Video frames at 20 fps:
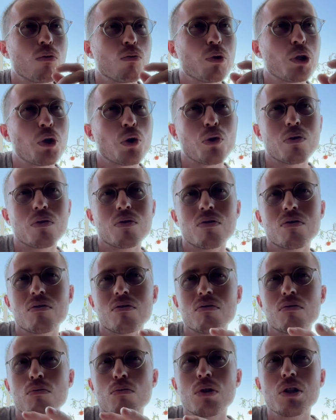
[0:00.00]
we don't
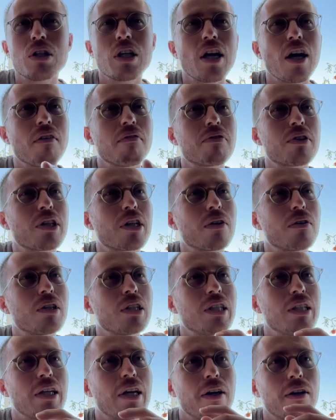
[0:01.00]
really have clarity
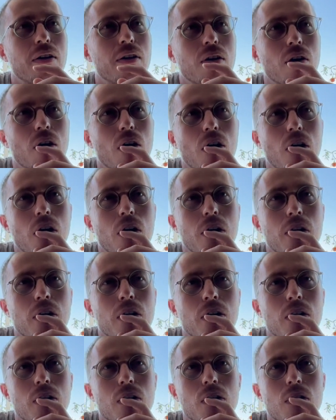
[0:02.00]
yet
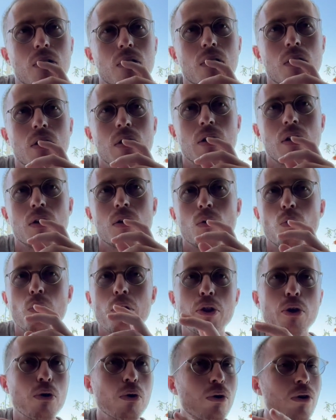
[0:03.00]
on
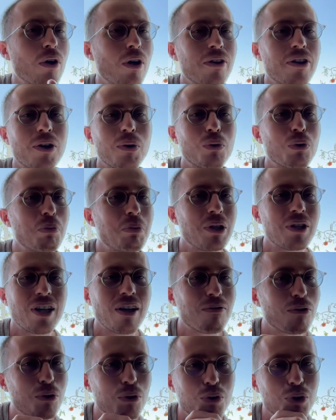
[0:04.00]
whether or not there will be an
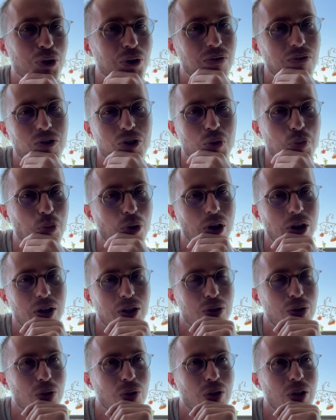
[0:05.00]
evolution of this
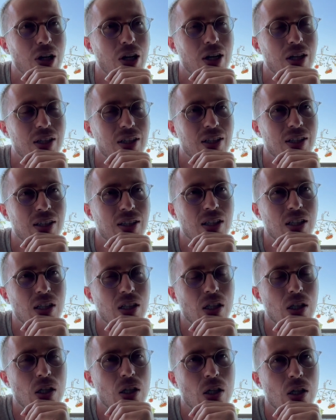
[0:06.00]
product or not.
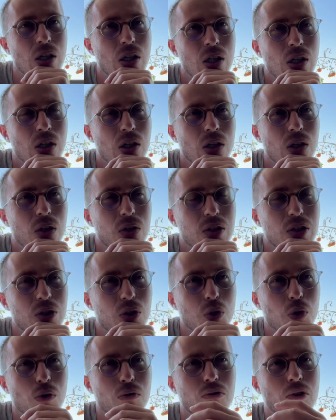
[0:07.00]
There's this
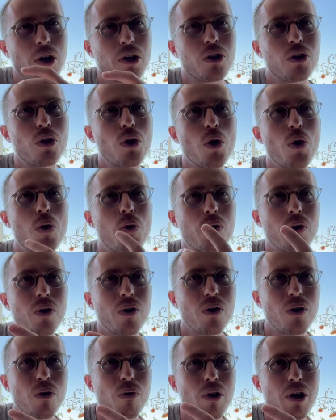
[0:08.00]
sort of unknown
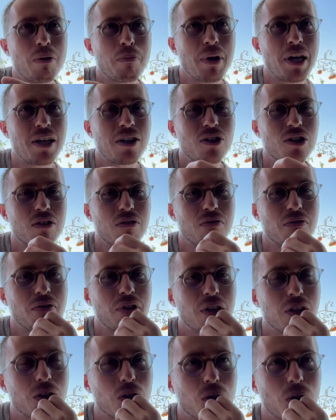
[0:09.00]
around managing
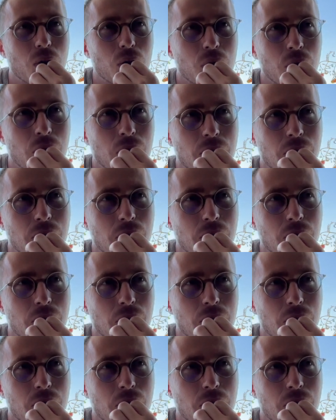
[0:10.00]
failure.